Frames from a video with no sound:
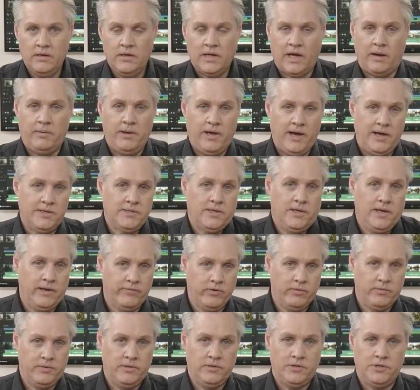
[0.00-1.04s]
are we asking
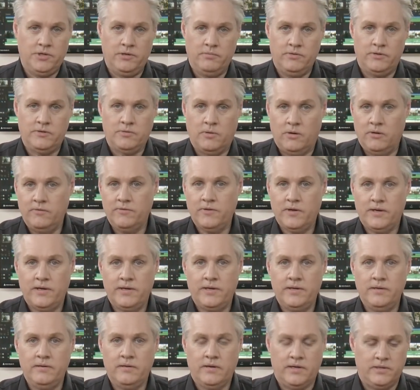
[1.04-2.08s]
everyone to shoot with
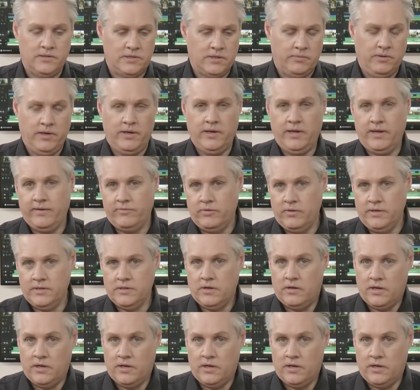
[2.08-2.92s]
12K, and so we're going to have all these